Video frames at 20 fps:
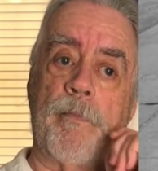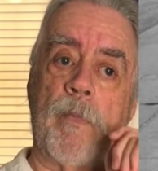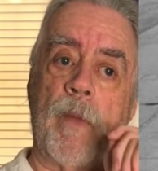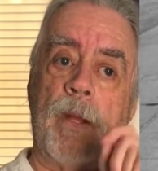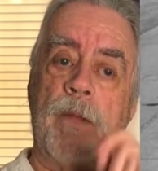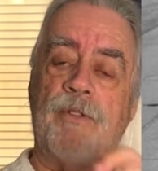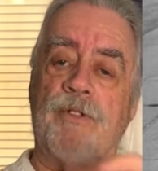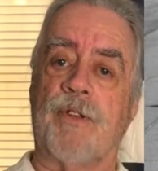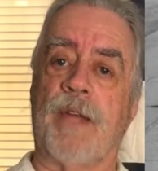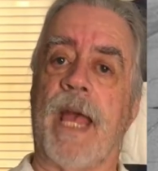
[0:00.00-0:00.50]

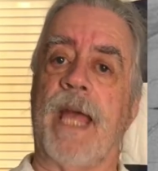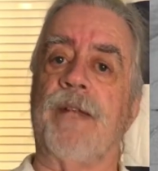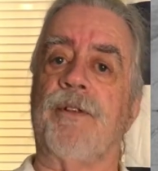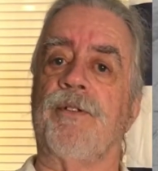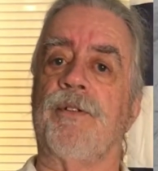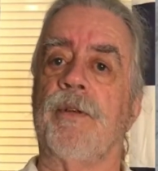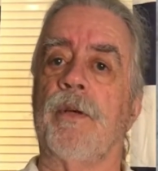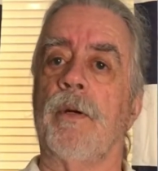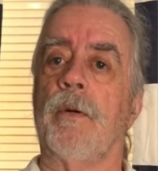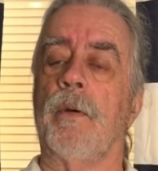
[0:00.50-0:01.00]
Skates.
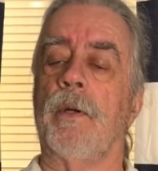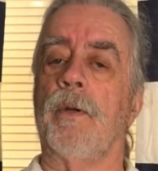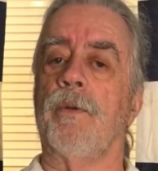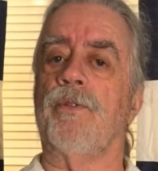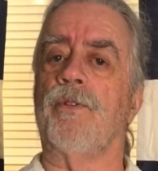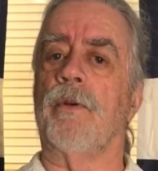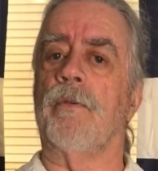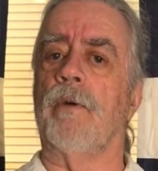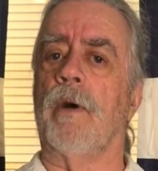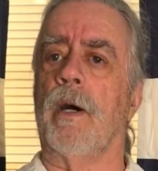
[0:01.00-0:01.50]
We used
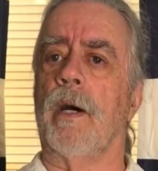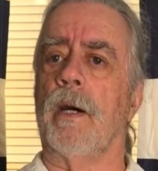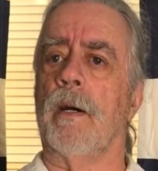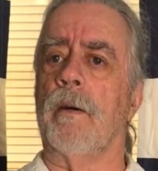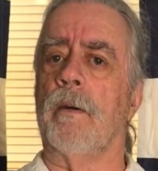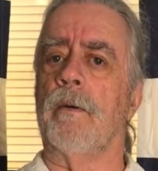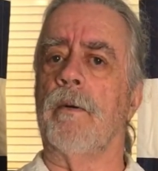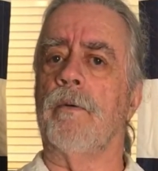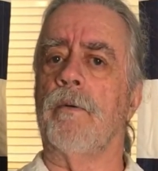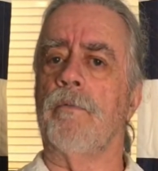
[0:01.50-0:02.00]
to
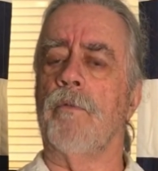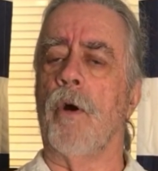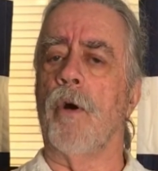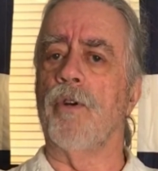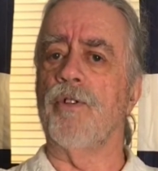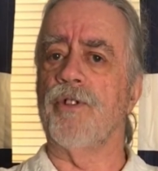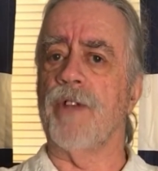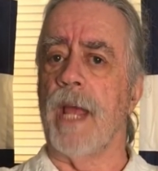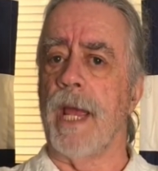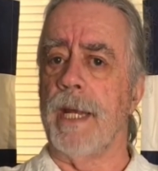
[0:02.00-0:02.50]
roller
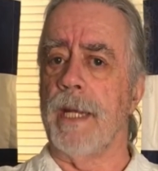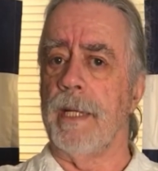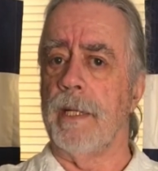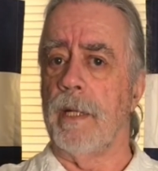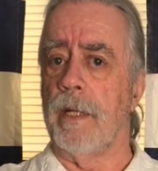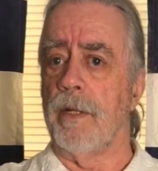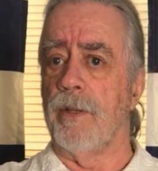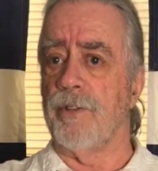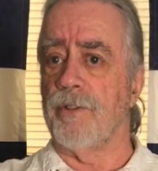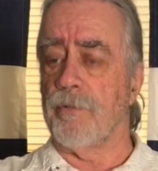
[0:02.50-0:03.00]
skating
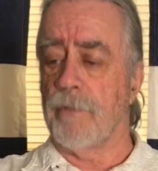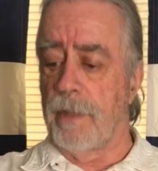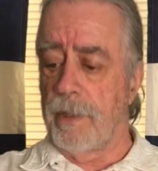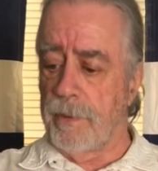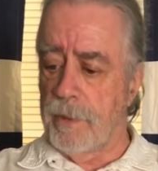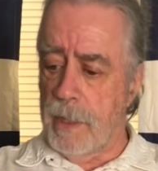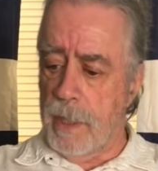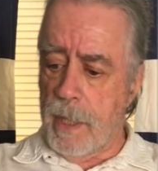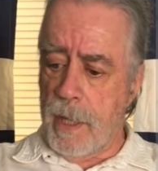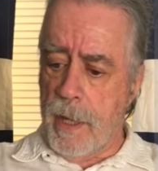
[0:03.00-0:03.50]
in the streets.
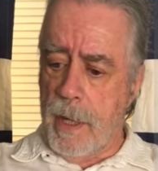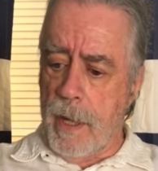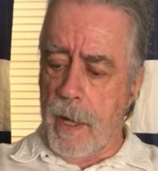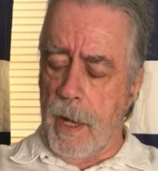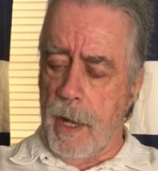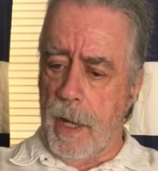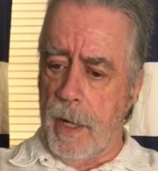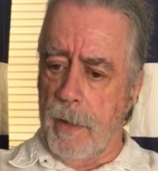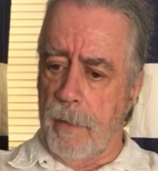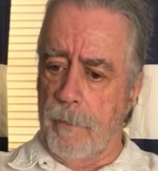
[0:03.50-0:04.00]

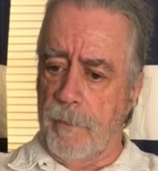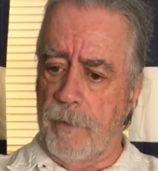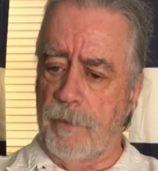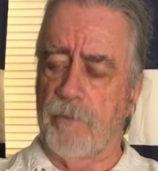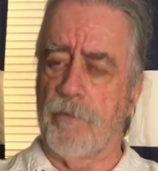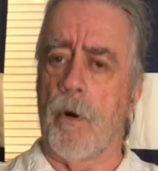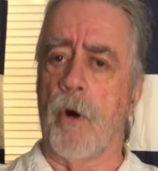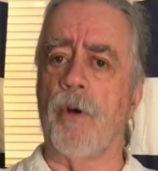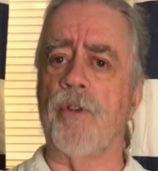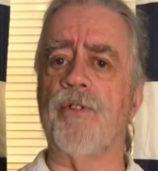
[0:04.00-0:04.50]
These
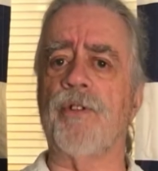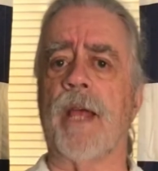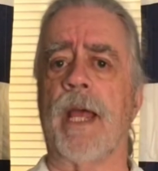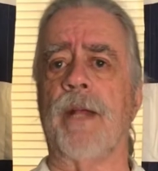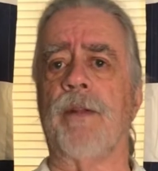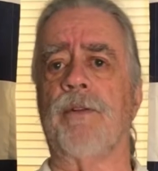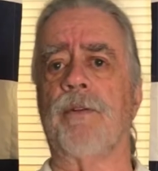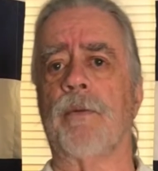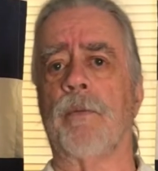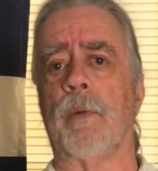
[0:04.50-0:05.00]
roller
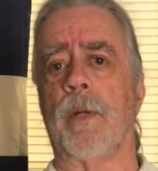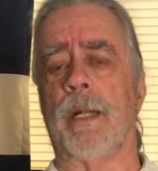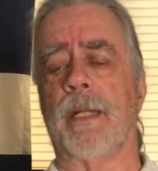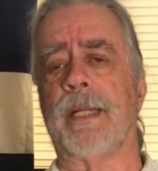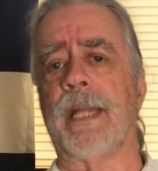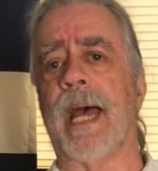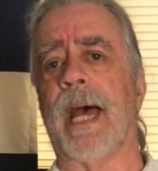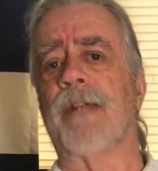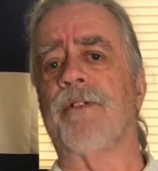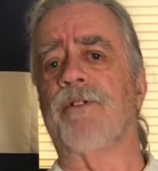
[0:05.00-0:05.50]
skates would
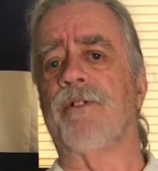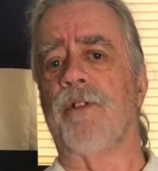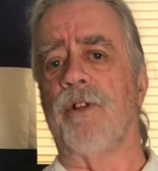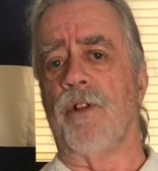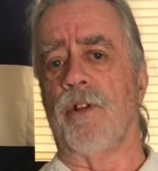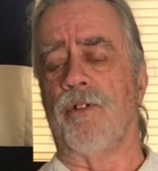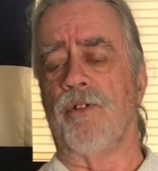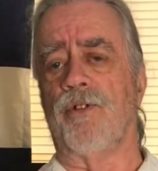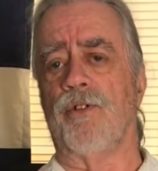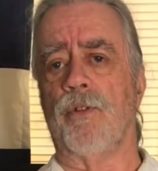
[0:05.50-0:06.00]
attach to
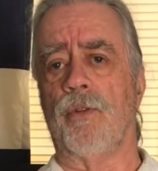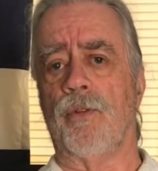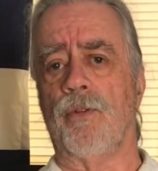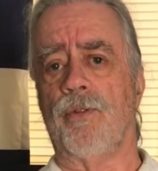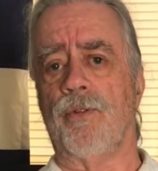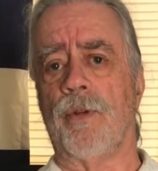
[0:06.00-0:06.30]
your shoes.